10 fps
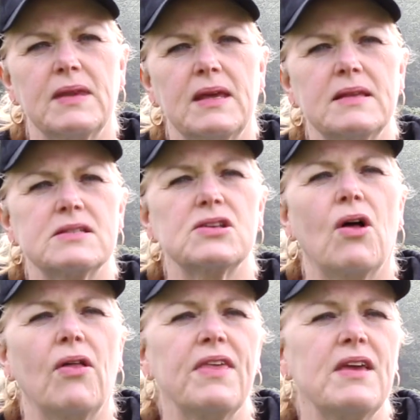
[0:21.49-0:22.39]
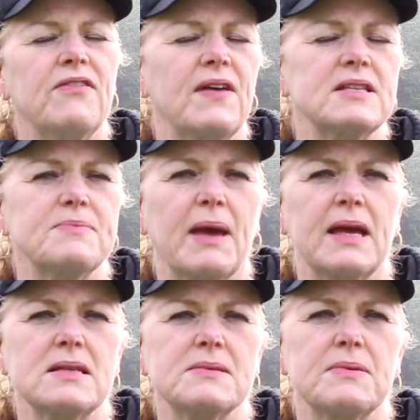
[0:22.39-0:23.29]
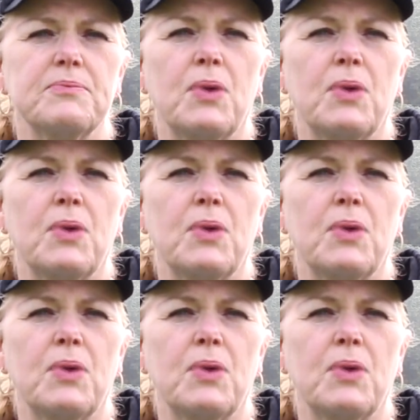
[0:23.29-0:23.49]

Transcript: install the fence pickets,